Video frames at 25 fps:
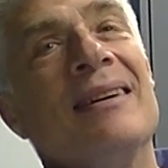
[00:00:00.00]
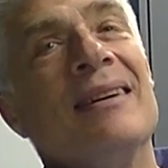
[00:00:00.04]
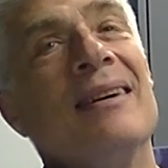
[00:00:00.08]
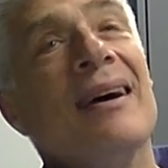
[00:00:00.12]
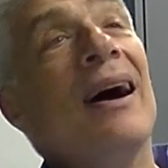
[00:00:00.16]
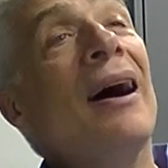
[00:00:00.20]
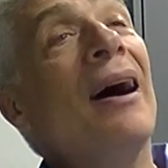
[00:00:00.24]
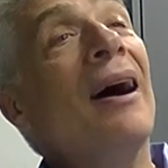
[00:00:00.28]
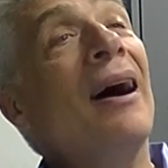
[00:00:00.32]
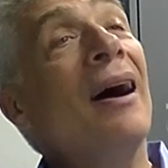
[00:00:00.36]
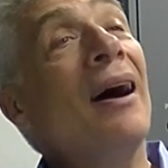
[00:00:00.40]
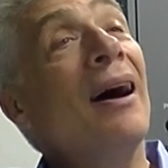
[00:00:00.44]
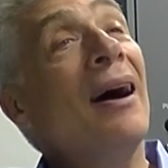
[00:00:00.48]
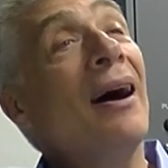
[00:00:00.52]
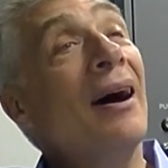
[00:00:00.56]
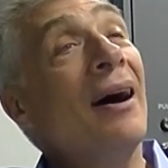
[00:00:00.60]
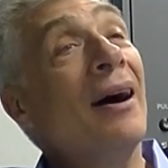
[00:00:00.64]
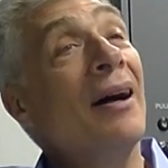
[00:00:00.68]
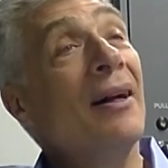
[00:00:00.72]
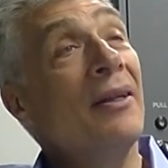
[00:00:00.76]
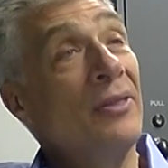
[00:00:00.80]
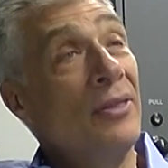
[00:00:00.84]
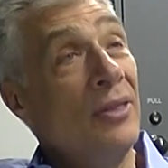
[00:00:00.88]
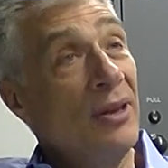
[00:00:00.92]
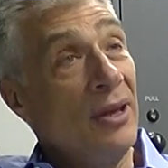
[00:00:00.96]

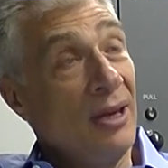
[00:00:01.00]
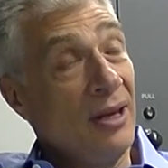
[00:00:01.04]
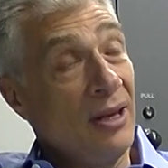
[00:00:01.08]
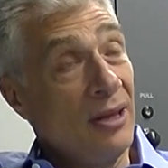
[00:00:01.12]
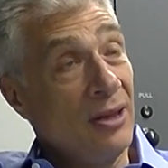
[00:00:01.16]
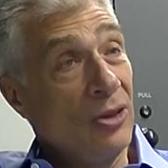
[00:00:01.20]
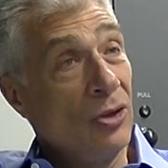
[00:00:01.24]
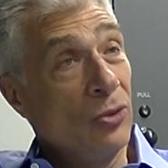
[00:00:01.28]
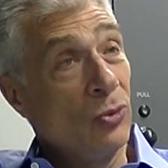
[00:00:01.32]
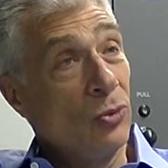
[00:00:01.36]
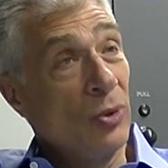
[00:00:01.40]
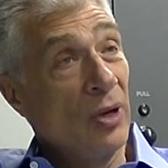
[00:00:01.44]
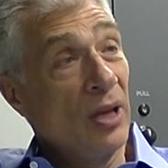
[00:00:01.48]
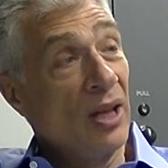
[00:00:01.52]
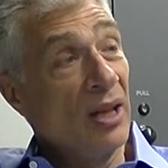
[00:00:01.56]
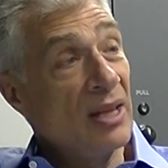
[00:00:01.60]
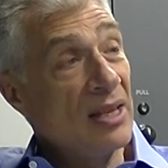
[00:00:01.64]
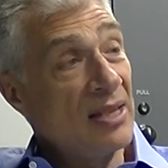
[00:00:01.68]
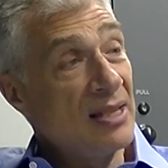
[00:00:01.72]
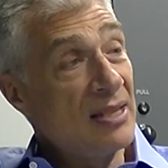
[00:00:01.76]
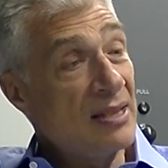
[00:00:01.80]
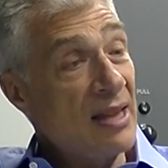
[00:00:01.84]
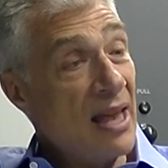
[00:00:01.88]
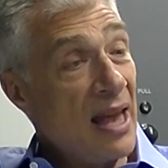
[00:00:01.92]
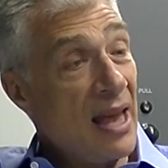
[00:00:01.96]
The real
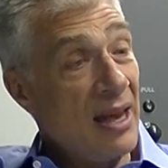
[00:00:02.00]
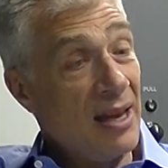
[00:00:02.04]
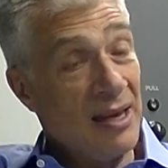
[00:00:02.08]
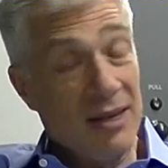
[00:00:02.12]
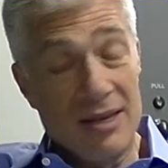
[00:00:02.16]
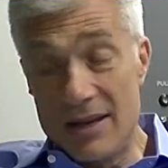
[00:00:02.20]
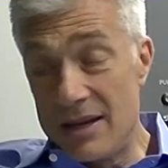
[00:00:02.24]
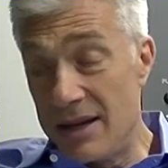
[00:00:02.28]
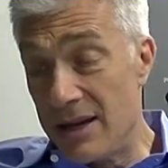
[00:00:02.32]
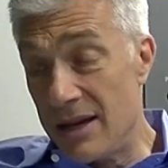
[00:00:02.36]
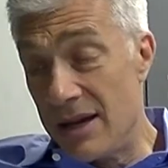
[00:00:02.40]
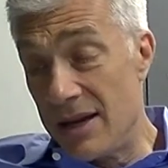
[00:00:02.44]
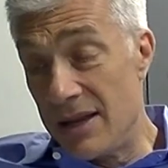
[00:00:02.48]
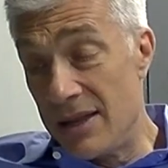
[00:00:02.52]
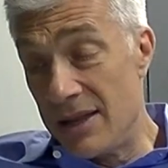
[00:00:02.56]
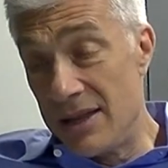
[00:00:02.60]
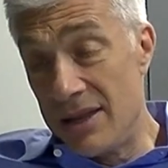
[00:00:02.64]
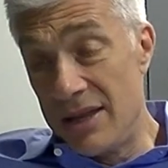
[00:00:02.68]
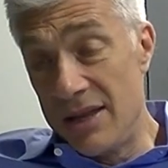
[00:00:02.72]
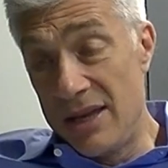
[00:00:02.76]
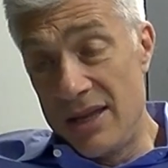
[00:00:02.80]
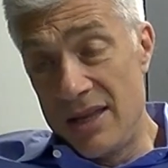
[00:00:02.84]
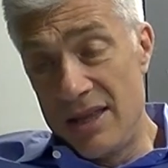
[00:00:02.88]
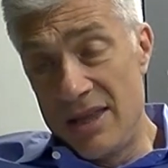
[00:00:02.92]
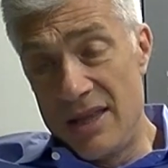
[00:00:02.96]
estate
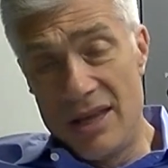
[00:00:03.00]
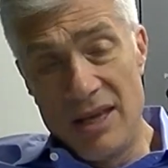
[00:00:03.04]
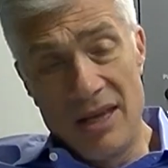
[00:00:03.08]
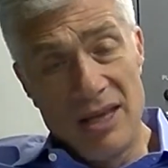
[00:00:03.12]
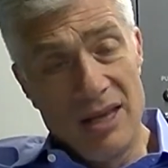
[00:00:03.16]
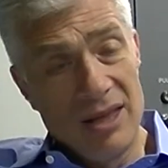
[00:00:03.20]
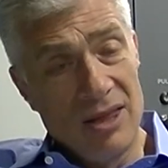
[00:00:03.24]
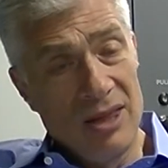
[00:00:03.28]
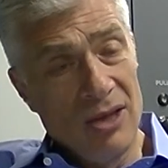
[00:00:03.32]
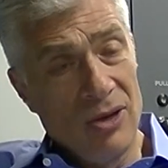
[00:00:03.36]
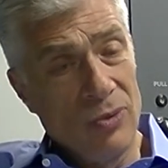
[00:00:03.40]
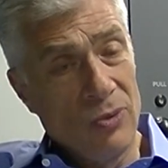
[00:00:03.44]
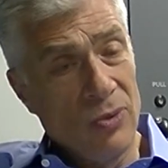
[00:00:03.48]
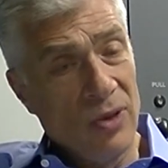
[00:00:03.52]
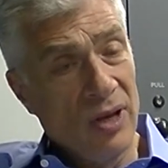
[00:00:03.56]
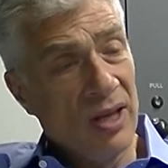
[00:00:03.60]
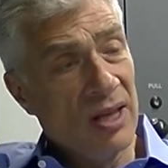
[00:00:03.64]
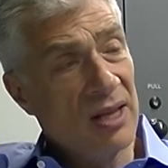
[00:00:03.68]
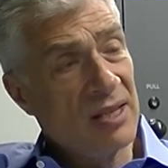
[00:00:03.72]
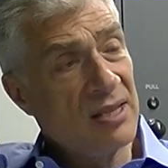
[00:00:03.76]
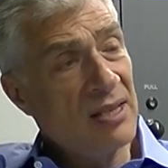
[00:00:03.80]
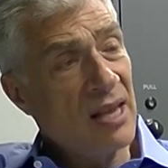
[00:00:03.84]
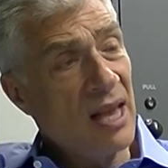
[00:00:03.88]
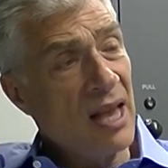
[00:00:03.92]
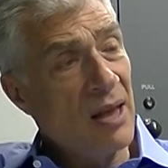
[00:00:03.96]
the real
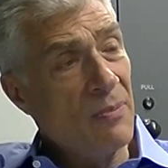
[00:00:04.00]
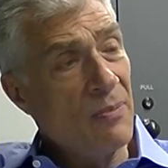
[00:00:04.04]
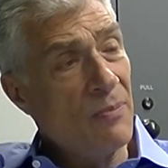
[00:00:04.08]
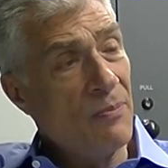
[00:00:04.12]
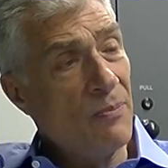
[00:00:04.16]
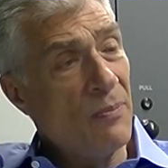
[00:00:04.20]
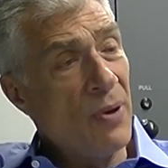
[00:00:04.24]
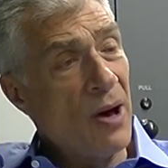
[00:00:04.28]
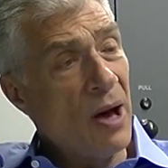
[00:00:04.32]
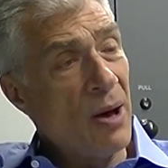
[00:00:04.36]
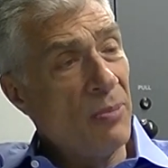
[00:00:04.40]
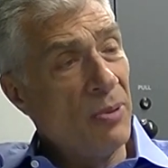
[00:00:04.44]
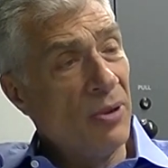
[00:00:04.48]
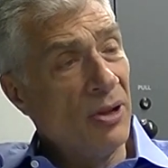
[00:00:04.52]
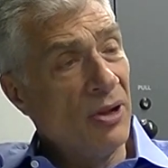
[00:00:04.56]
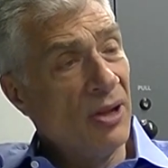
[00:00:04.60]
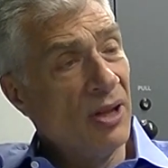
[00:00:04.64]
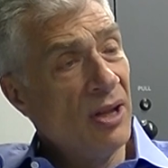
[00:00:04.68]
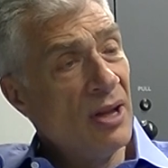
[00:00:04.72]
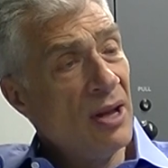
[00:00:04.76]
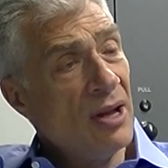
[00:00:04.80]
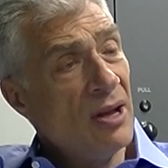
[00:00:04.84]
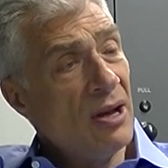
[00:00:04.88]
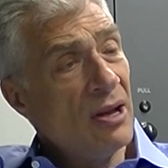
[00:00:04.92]
estate bubble